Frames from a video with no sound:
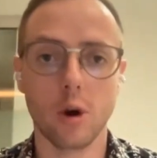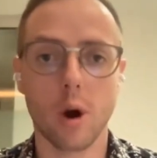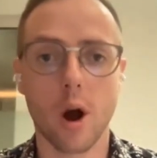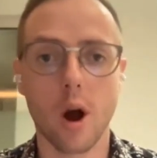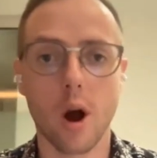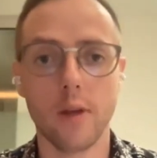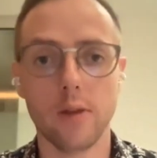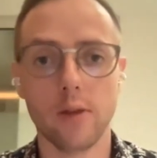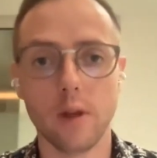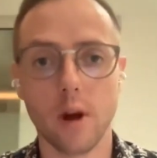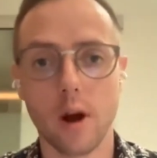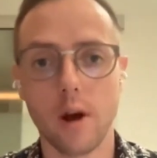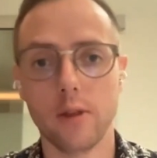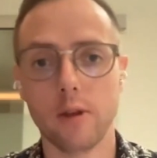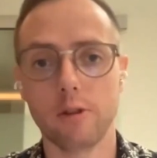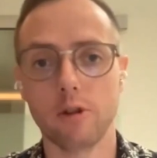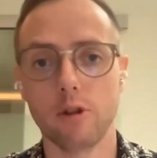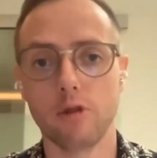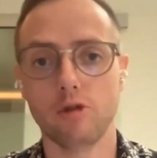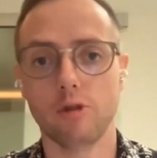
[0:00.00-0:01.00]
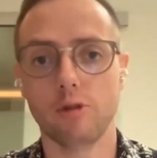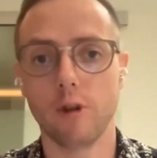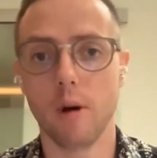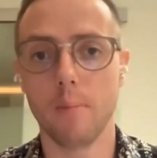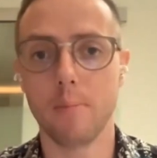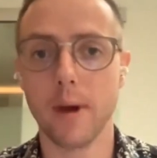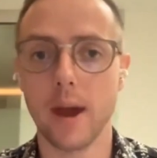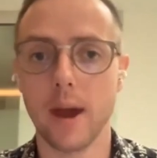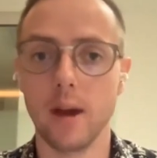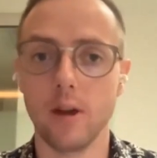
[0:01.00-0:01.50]
on the search
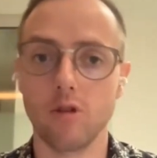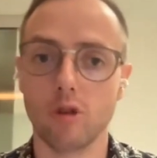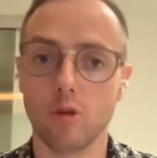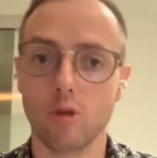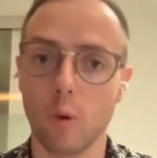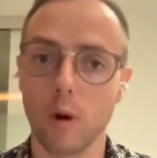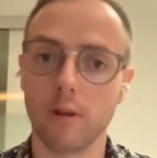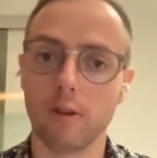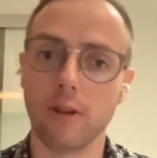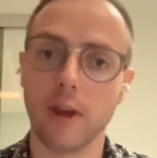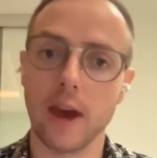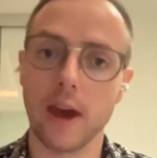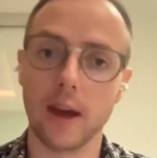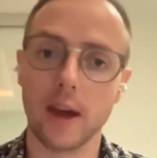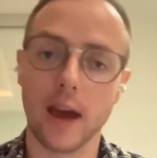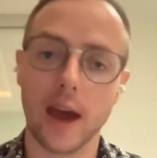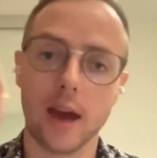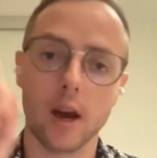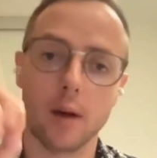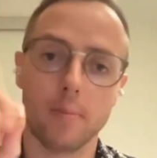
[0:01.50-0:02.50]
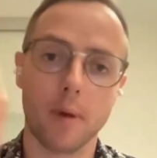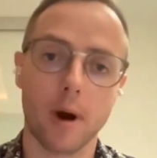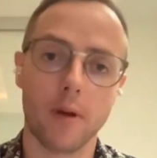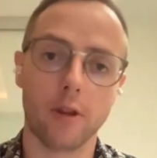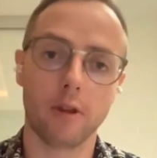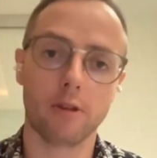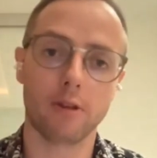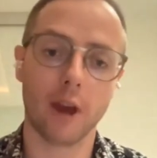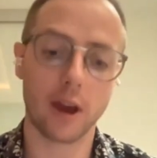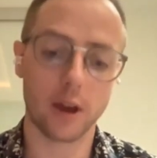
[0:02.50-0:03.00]
result page and once they end up
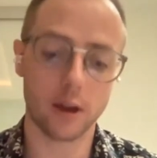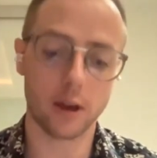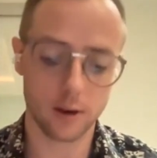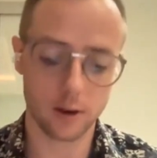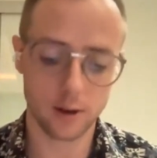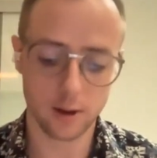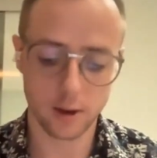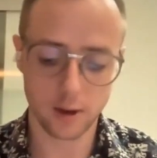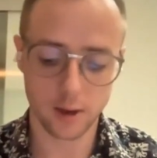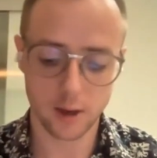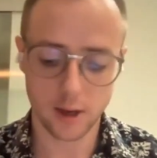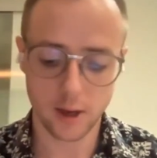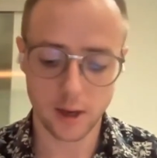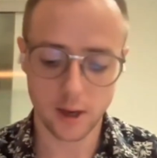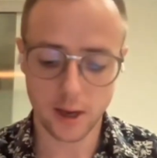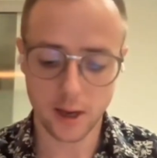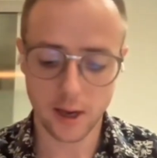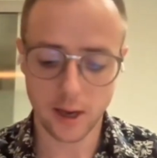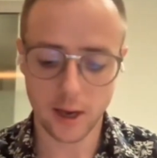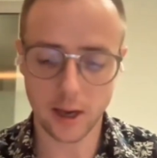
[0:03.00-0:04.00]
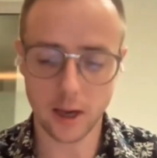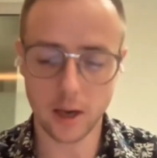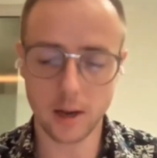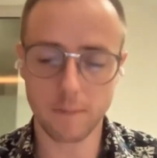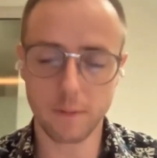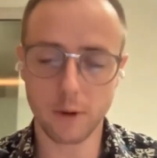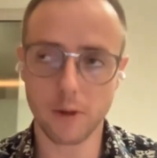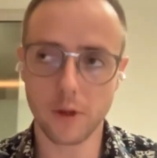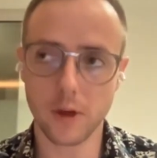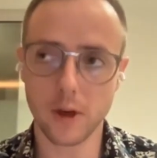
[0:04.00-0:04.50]
on the site. Mm-hmm. And
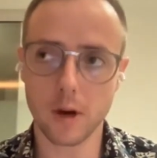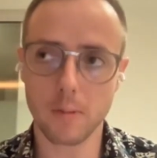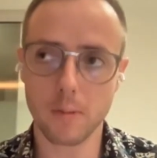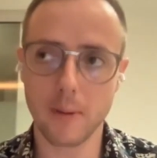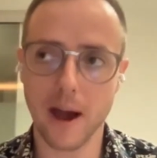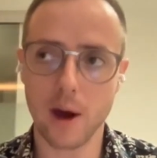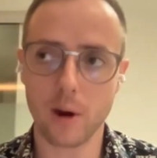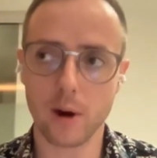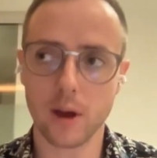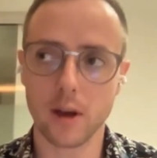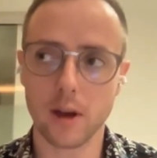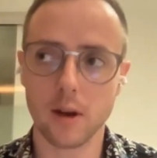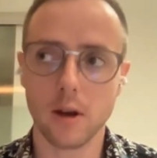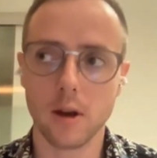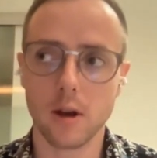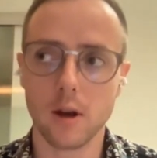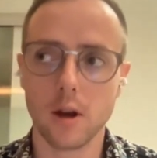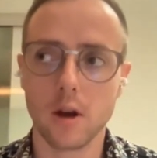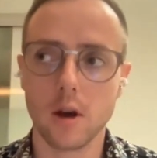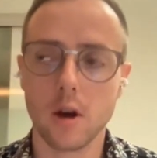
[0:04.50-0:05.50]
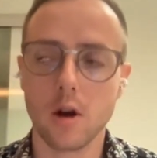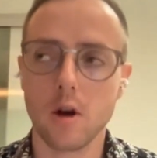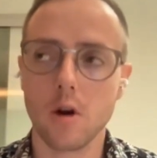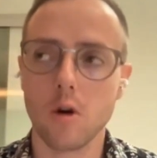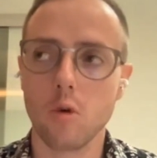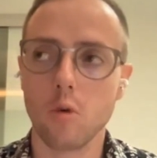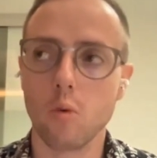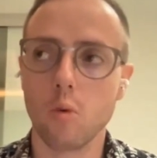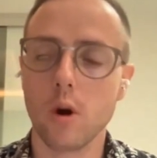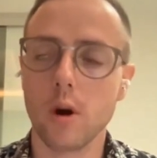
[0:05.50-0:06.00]
if you think about it,
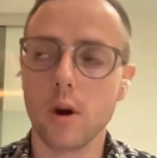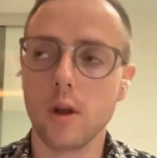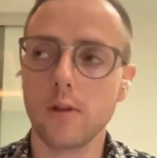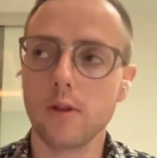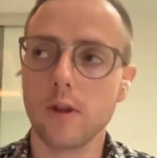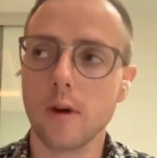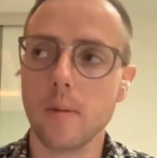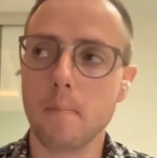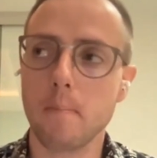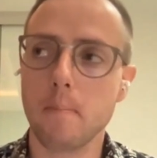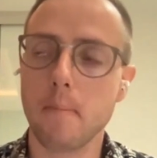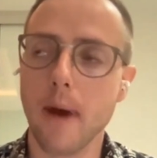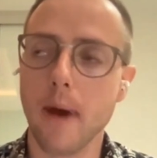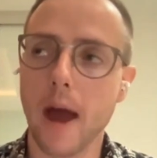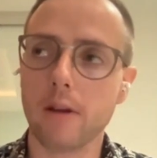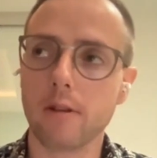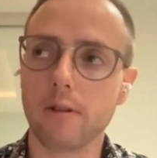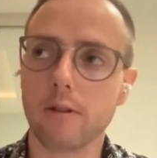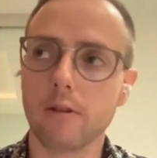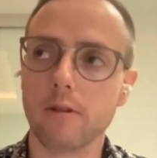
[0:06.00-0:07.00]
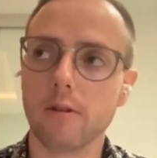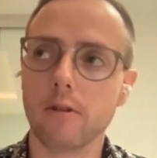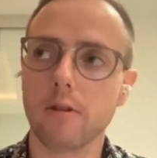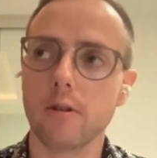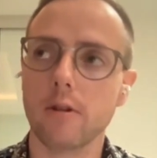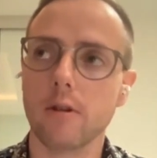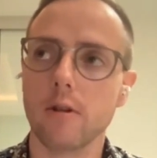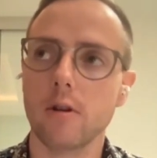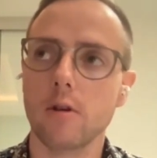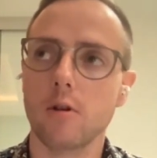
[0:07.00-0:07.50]
wouldn't the best
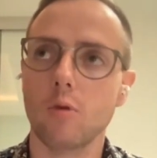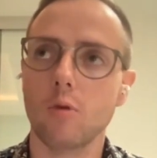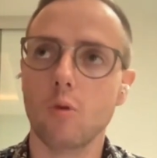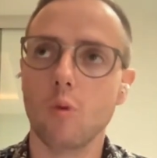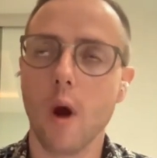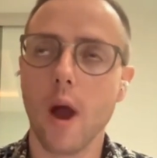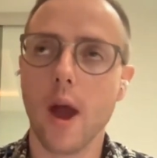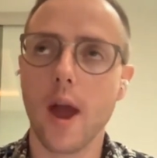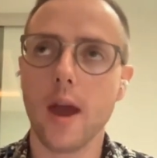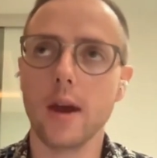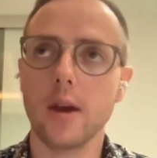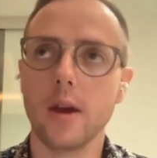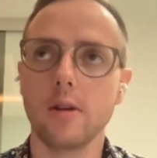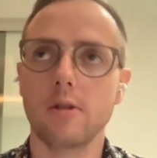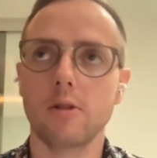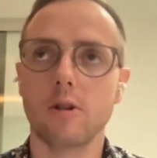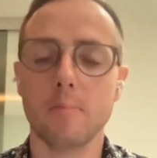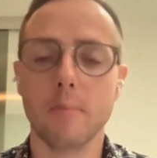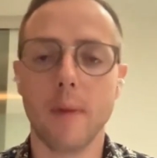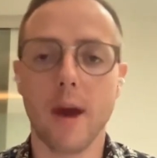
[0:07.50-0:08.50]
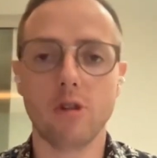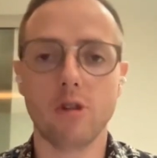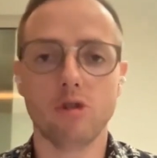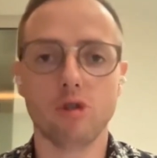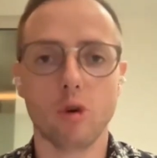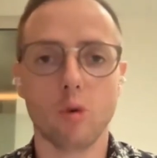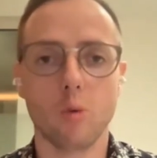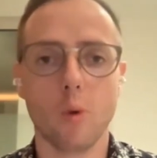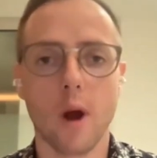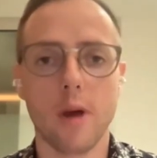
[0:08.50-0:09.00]
way to
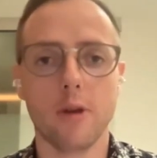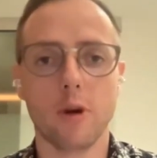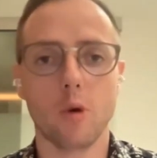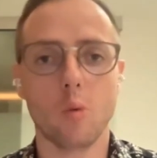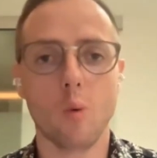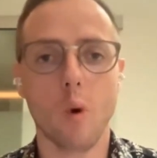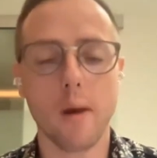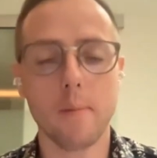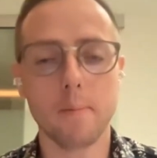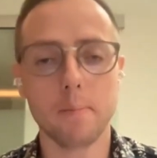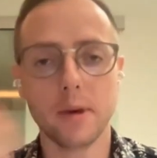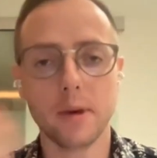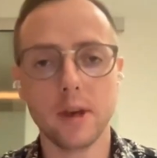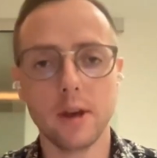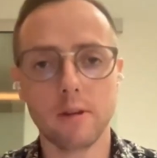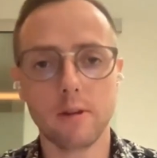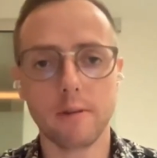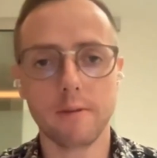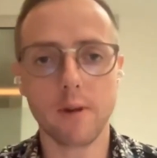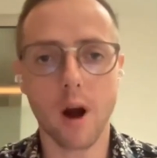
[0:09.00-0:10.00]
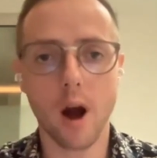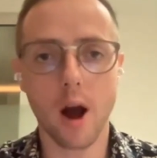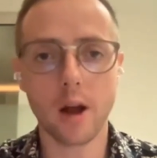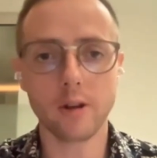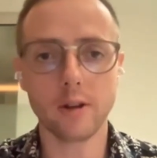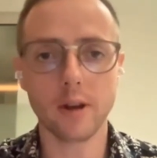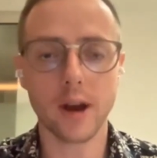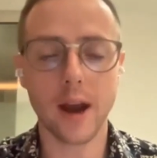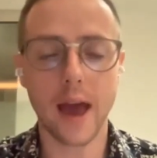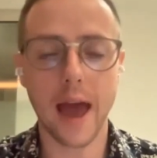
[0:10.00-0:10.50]
measure whether one piece of
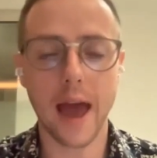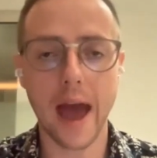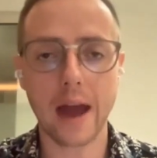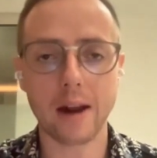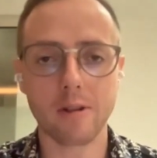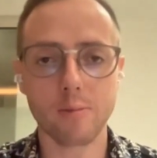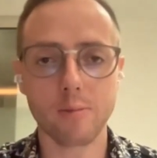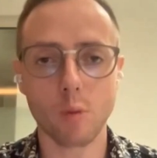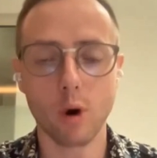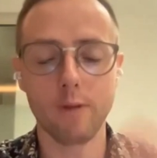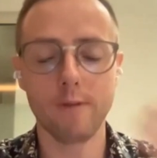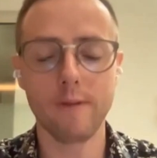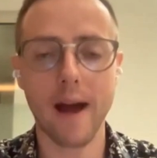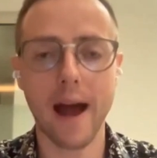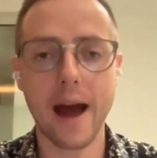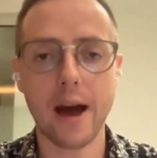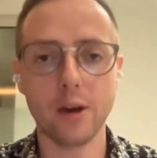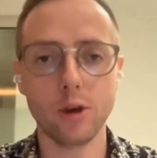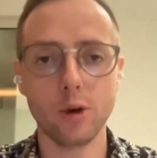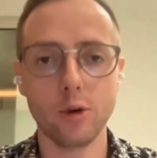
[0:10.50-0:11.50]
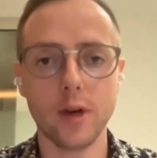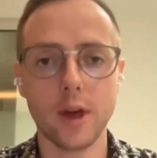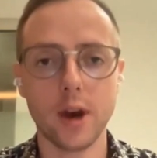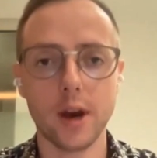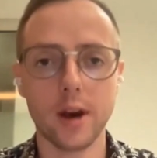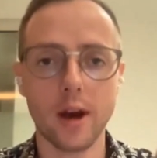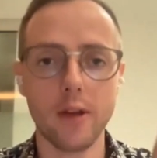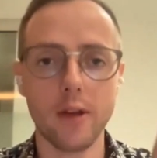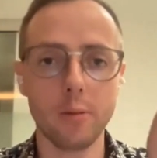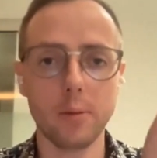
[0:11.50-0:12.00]
content adds more value than
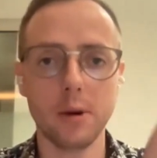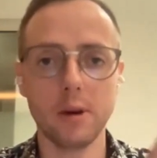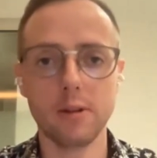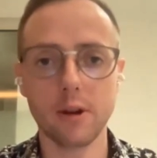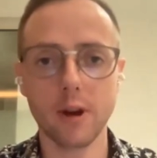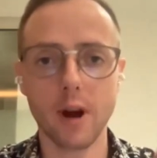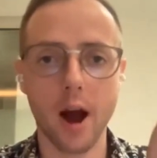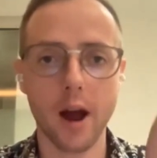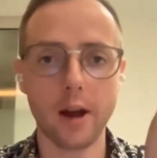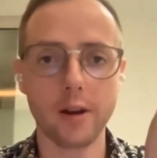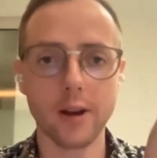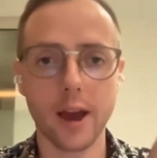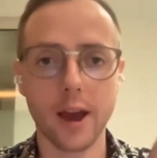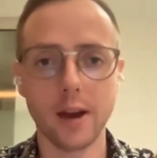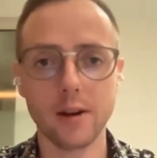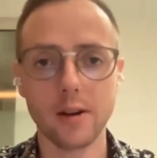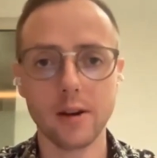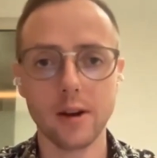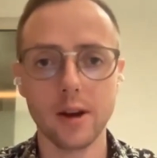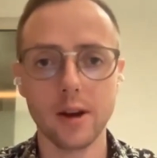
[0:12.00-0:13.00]
another piece of content